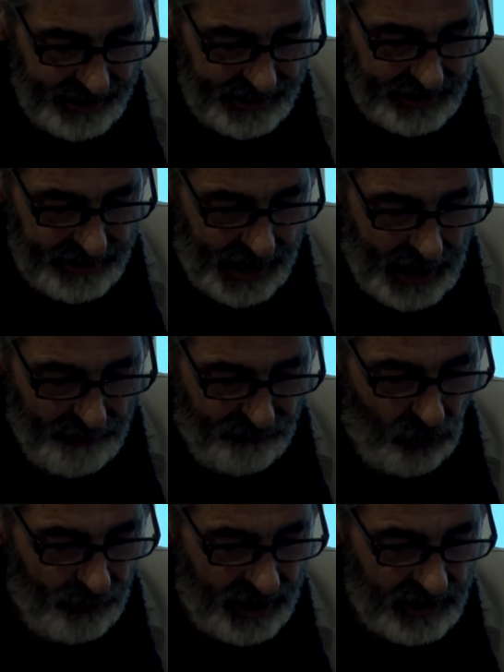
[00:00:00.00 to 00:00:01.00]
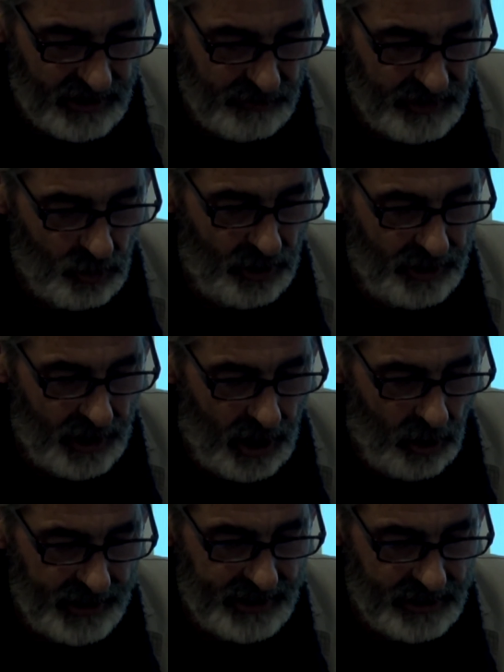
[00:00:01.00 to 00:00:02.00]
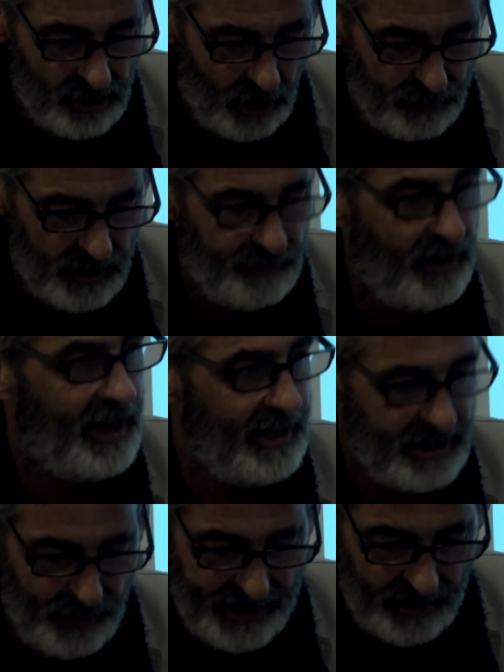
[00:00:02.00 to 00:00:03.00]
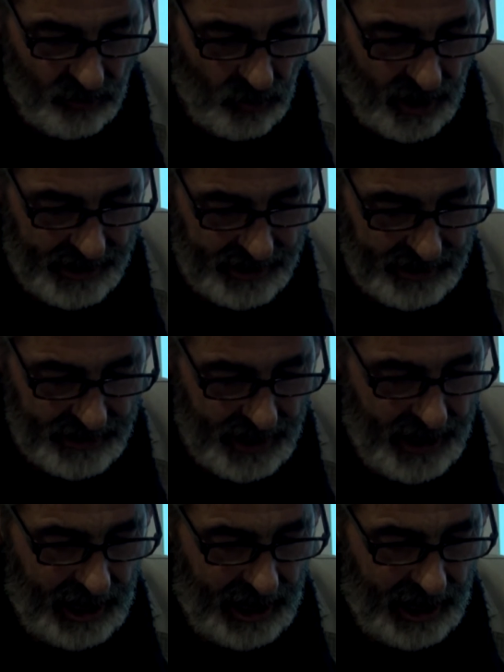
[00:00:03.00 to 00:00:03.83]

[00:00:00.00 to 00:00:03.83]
these same formalisms were known and adopted by Elizabethan writers,